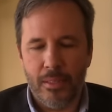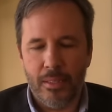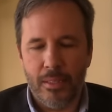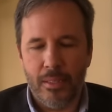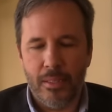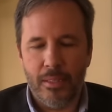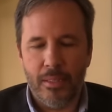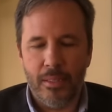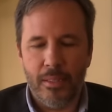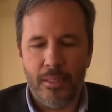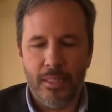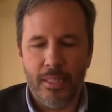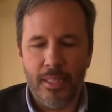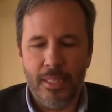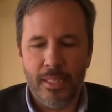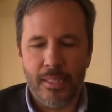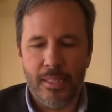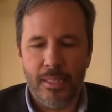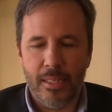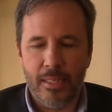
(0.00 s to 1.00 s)
Uh, the, the
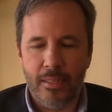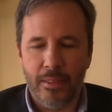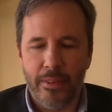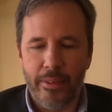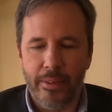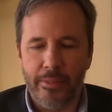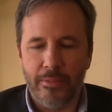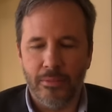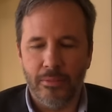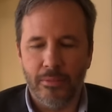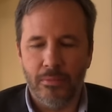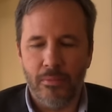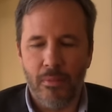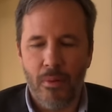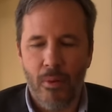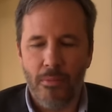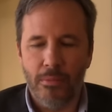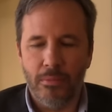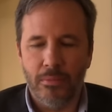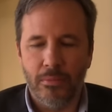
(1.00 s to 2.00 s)
thing is that uh,
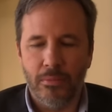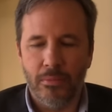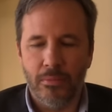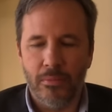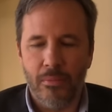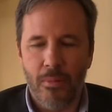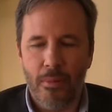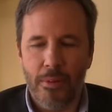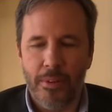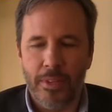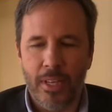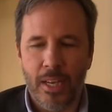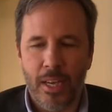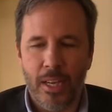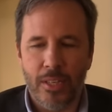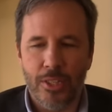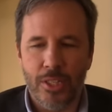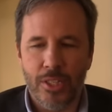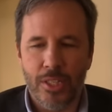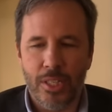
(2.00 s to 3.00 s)
yeah
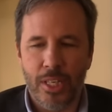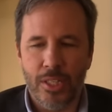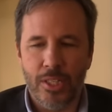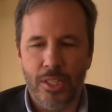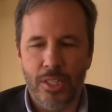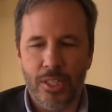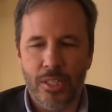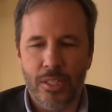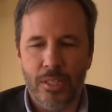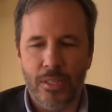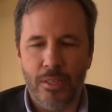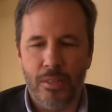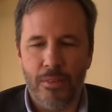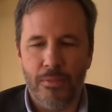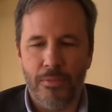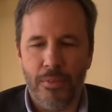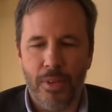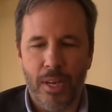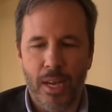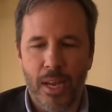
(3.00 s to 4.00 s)
I just I just uh,
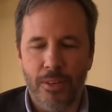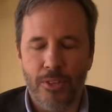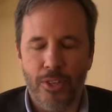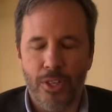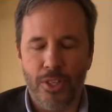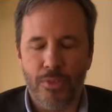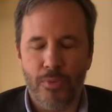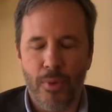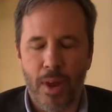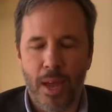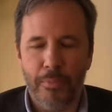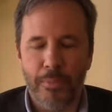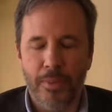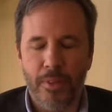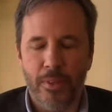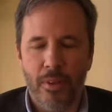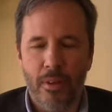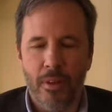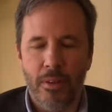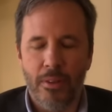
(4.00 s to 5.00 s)
I just
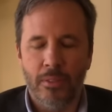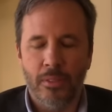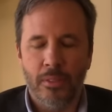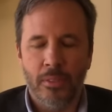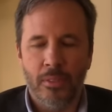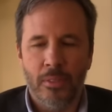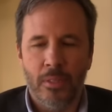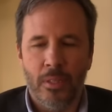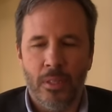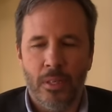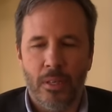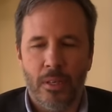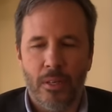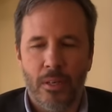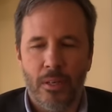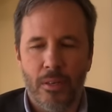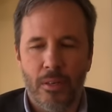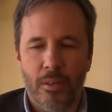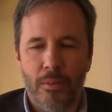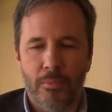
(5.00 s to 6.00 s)
wrapped
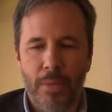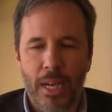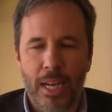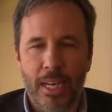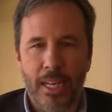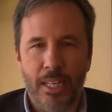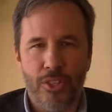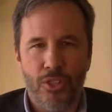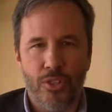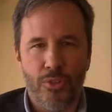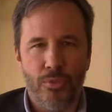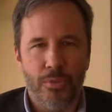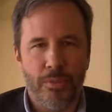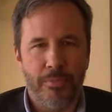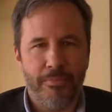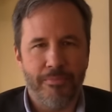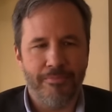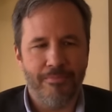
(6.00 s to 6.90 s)
my last shoot.